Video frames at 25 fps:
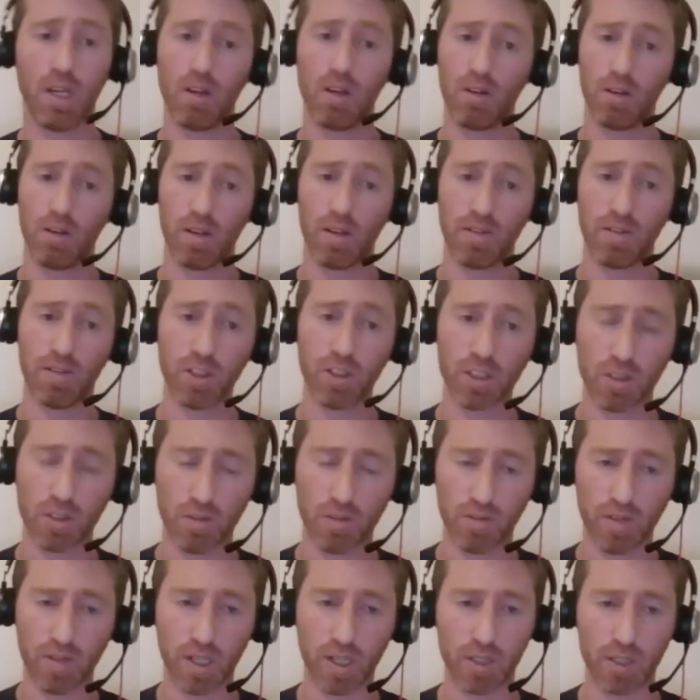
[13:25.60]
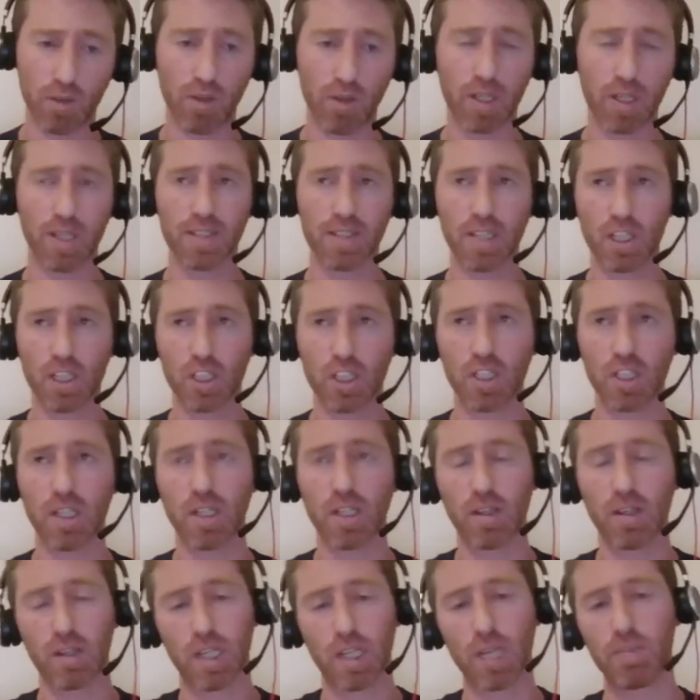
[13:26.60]
Efficient refactoring is
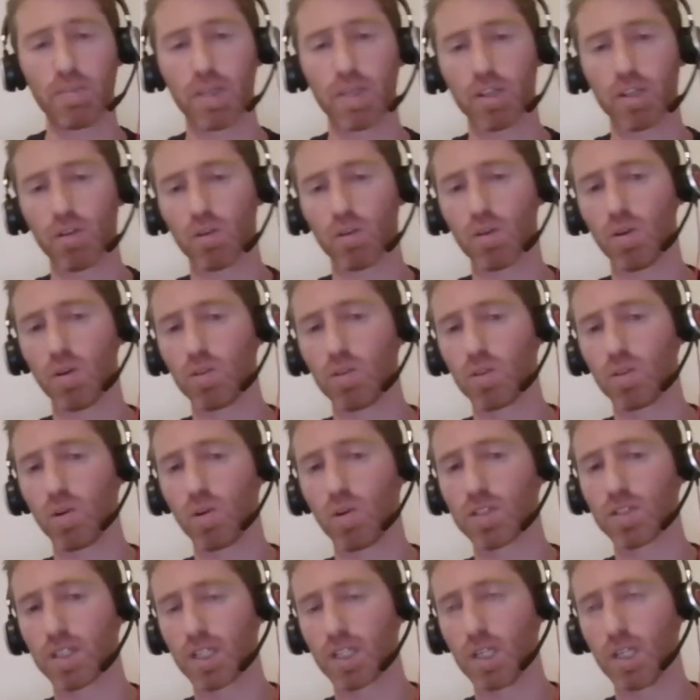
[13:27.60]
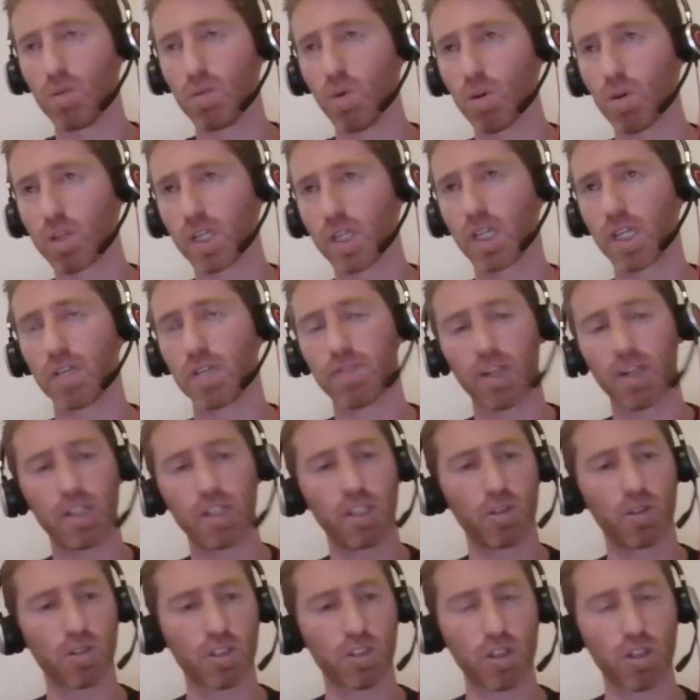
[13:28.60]
actually keeping your code constantly working. If I
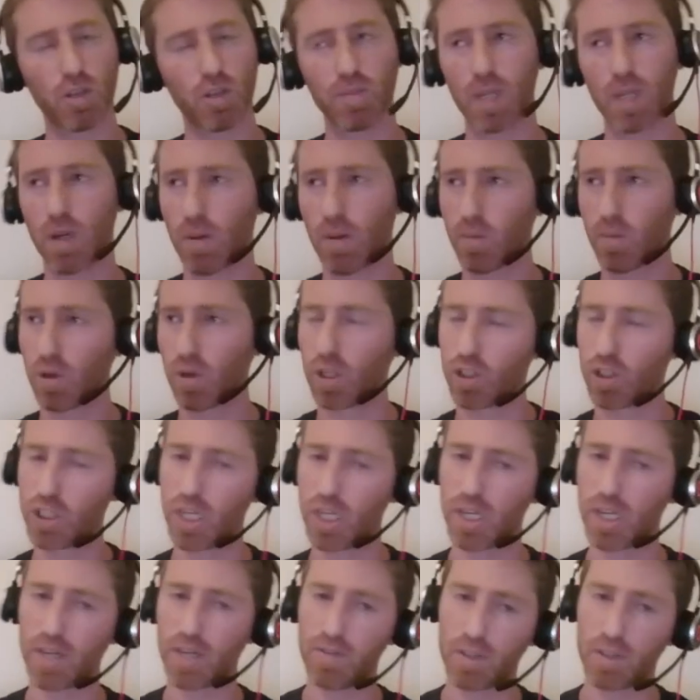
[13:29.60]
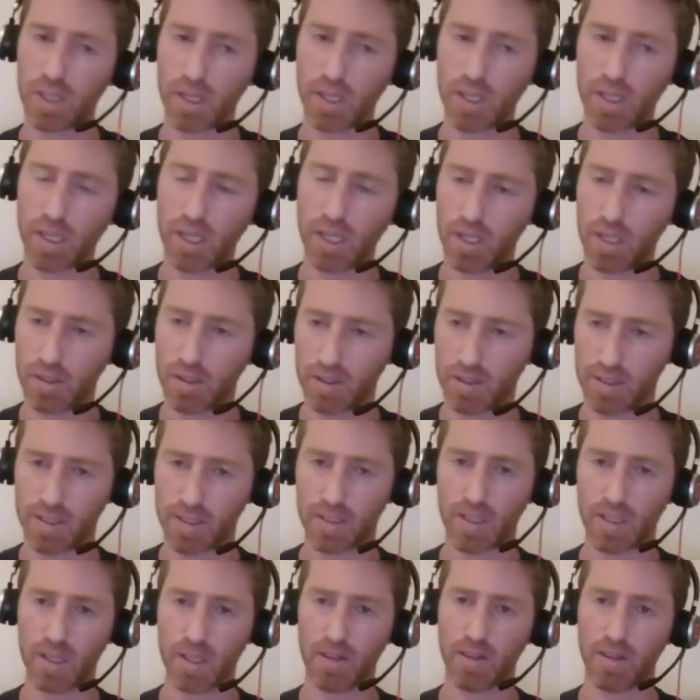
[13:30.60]
need to stop now, I'm going to check everything in, and
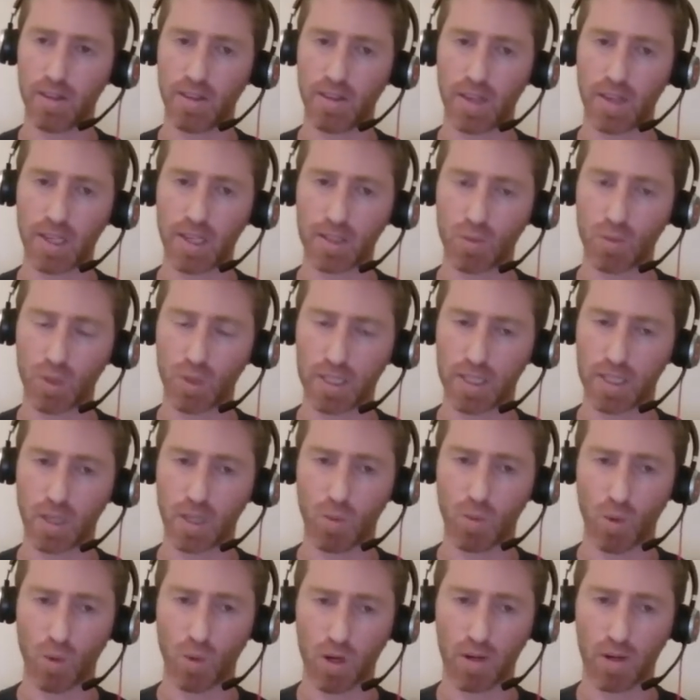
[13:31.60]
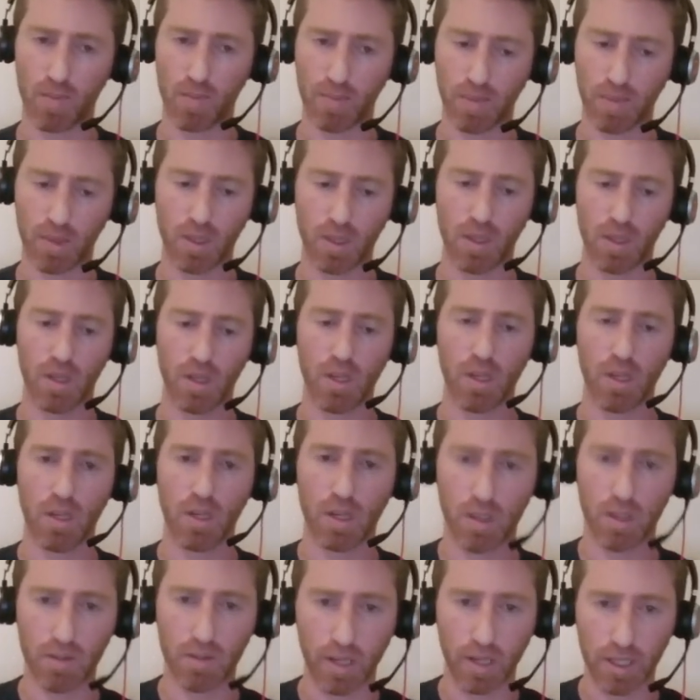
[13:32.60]
still things will still work.
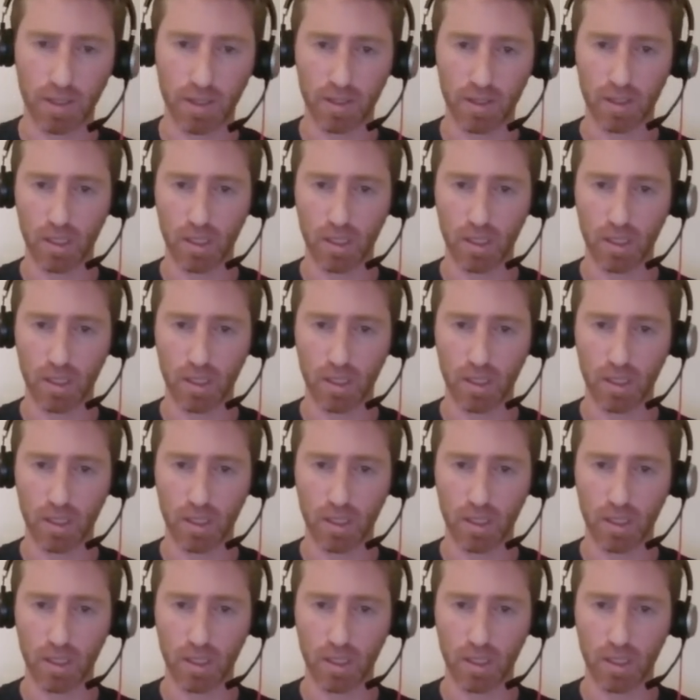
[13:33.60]
Great.